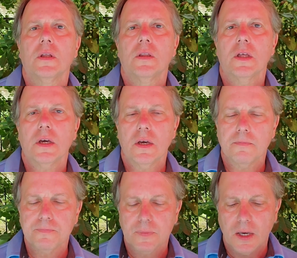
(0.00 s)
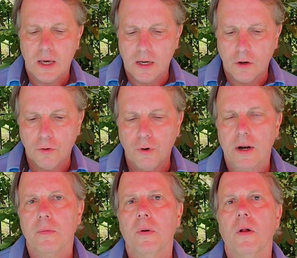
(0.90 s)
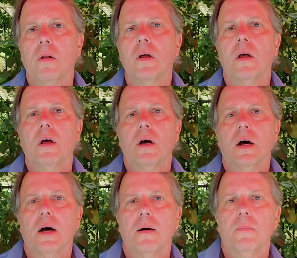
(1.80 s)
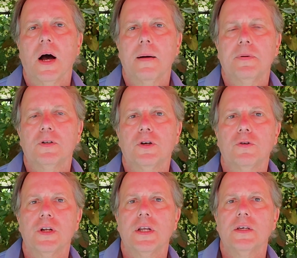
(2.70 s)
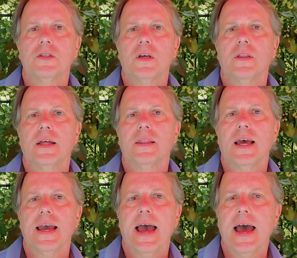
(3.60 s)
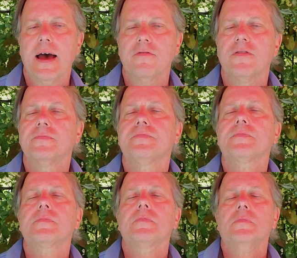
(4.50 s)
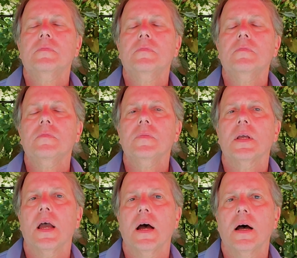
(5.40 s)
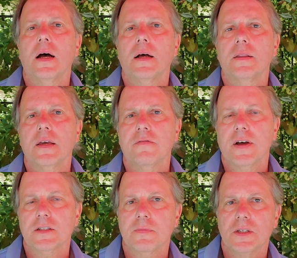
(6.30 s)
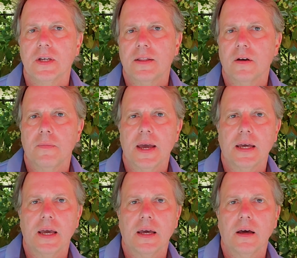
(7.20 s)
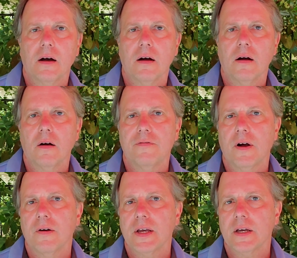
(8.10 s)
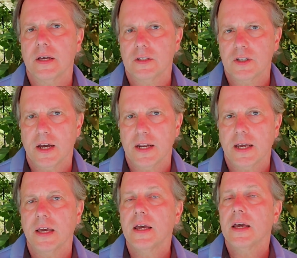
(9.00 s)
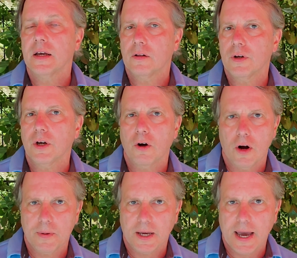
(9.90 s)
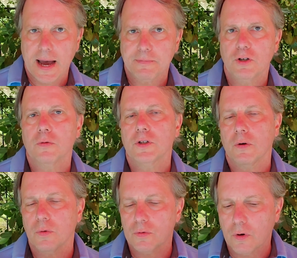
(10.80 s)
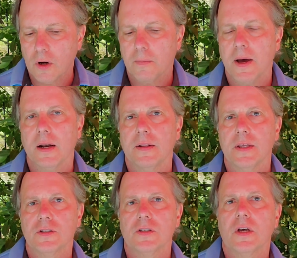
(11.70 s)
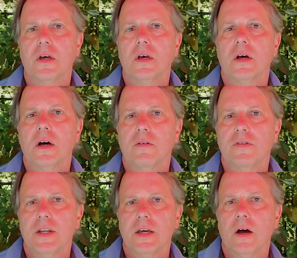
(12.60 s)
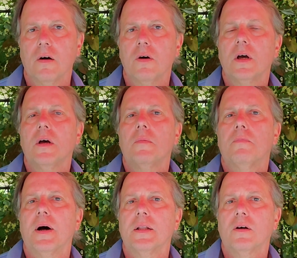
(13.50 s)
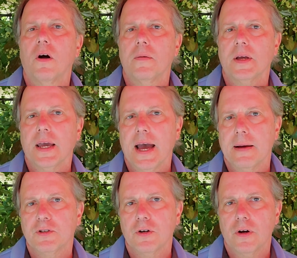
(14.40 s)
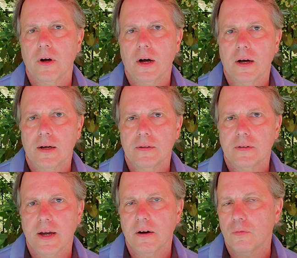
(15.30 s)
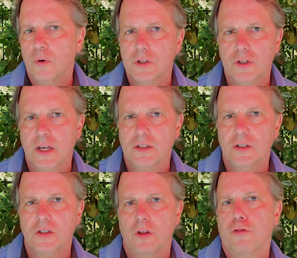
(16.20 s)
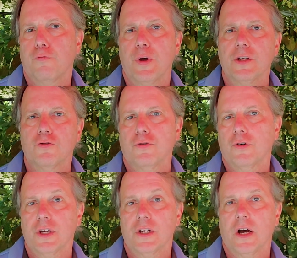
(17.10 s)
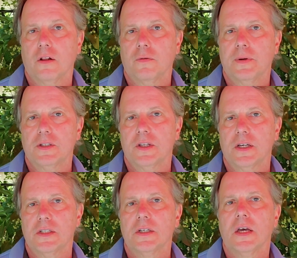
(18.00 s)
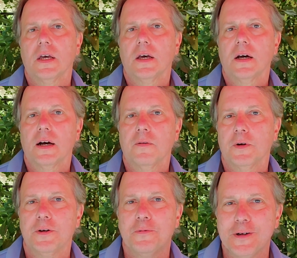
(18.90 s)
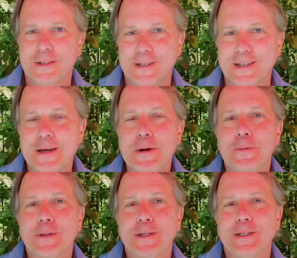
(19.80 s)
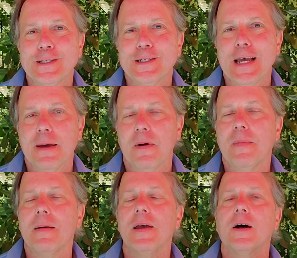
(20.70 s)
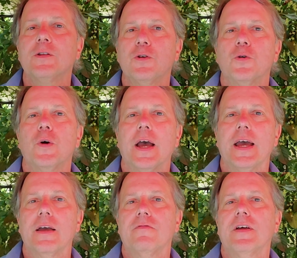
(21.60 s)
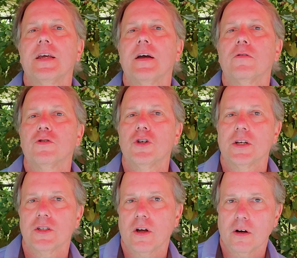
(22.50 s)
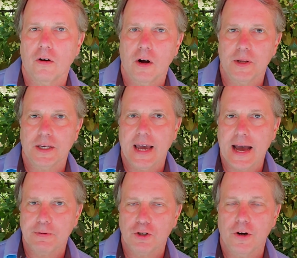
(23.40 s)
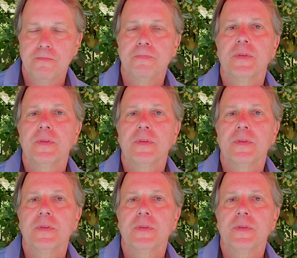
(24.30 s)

the incredible um, opportunities that they have. Uh, the investments that they're making are, are very exciting, including carbon capture, which I won't talk about on this uh, video. But carbon capture, uh, Darren Woods thinks it's a three trillion dollar business, uh, which, which is, which is insane. But maybe I'll do a video just on carbon capture.